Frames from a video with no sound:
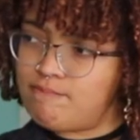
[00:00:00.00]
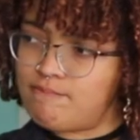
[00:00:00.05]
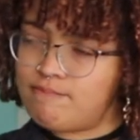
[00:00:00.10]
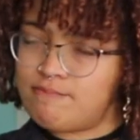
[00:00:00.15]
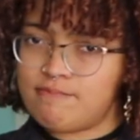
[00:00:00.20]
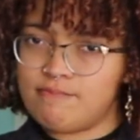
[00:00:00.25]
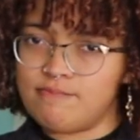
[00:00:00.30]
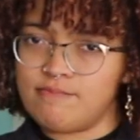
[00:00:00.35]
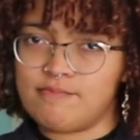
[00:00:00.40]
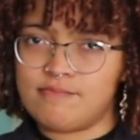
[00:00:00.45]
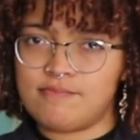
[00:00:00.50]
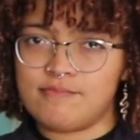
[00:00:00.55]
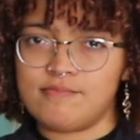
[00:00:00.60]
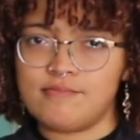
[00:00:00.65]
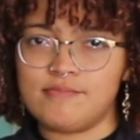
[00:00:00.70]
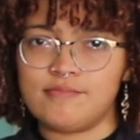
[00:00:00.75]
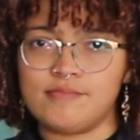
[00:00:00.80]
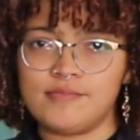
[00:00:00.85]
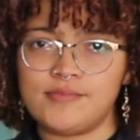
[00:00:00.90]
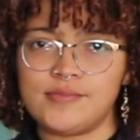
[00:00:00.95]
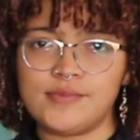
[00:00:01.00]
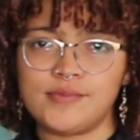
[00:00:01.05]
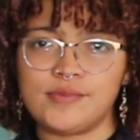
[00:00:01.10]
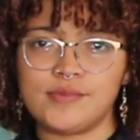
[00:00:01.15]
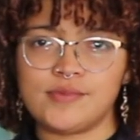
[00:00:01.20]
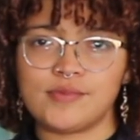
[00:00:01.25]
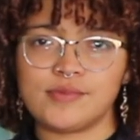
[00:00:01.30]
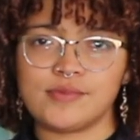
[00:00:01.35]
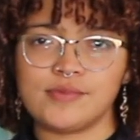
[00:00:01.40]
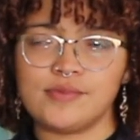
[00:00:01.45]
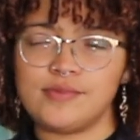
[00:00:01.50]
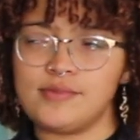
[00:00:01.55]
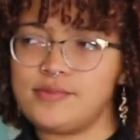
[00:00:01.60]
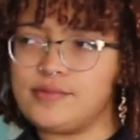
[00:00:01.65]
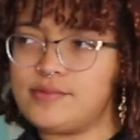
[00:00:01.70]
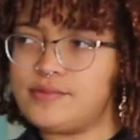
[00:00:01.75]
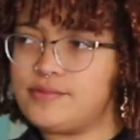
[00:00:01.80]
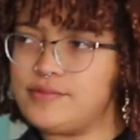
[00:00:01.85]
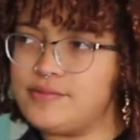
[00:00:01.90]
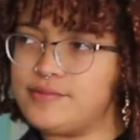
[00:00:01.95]

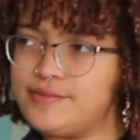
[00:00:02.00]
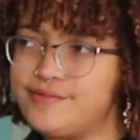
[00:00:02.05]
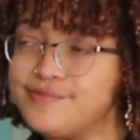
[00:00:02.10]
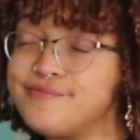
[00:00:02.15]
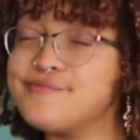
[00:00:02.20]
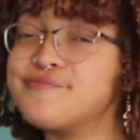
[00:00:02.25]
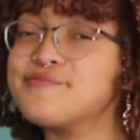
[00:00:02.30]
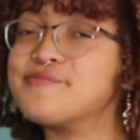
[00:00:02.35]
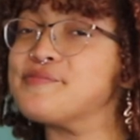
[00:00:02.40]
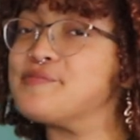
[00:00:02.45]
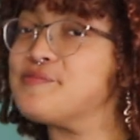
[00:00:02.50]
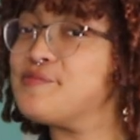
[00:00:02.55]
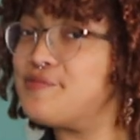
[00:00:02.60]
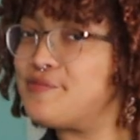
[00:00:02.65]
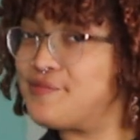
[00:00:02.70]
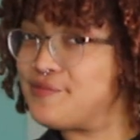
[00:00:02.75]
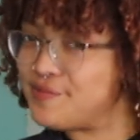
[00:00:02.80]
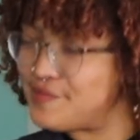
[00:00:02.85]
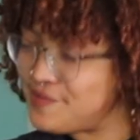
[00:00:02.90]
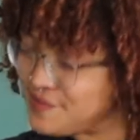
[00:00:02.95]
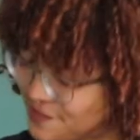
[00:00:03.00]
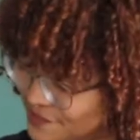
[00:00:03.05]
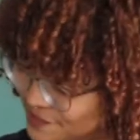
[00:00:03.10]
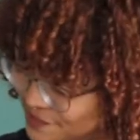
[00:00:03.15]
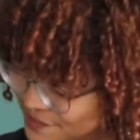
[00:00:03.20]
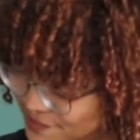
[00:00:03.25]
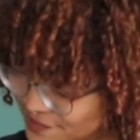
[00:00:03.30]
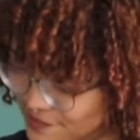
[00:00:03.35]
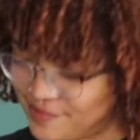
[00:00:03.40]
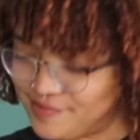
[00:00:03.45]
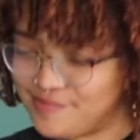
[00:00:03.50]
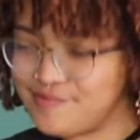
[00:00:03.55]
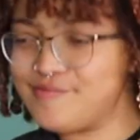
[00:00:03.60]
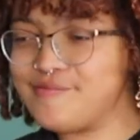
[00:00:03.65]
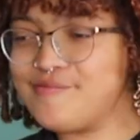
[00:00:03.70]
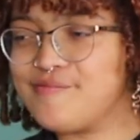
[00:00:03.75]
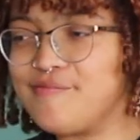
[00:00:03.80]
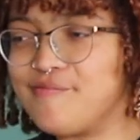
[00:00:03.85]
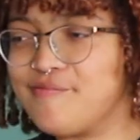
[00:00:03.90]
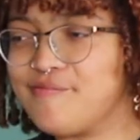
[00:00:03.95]

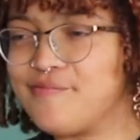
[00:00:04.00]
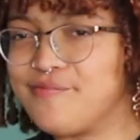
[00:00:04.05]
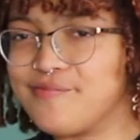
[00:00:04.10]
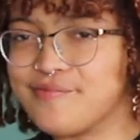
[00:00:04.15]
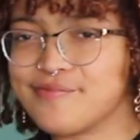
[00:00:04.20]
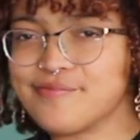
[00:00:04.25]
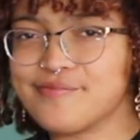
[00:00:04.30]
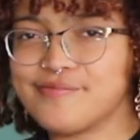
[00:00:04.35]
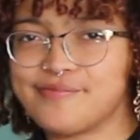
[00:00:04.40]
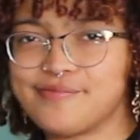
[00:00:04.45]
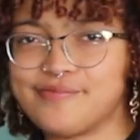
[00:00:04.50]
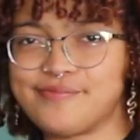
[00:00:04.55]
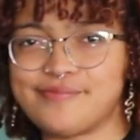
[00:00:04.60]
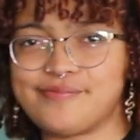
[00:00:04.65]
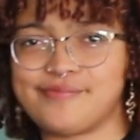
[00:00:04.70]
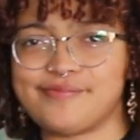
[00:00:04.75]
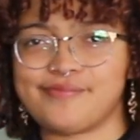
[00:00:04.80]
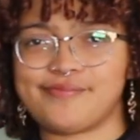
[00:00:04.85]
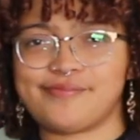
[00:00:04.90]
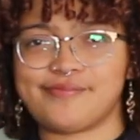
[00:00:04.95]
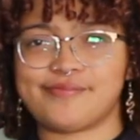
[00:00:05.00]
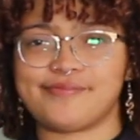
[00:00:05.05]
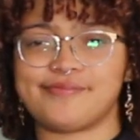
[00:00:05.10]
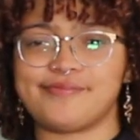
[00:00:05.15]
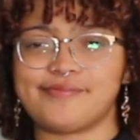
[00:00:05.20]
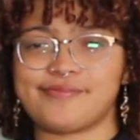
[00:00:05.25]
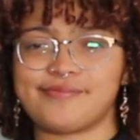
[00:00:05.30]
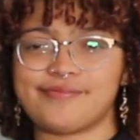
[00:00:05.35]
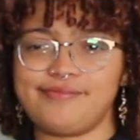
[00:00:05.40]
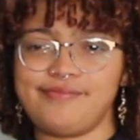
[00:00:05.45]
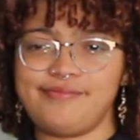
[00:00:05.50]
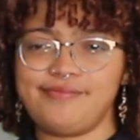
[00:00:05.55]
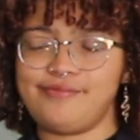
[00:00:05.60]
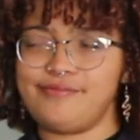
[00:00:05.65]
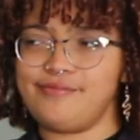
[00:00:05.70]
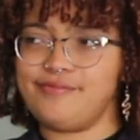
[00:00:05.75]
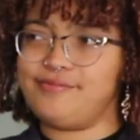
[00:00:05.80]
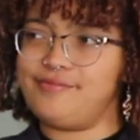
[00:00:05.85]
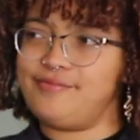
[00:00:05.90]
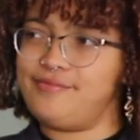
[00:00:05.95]

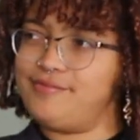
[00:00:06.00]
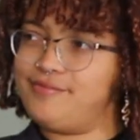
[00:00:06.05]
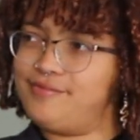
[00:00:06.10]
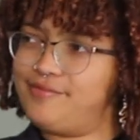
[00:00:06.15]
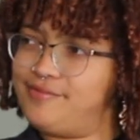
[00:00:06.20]
(not speaking)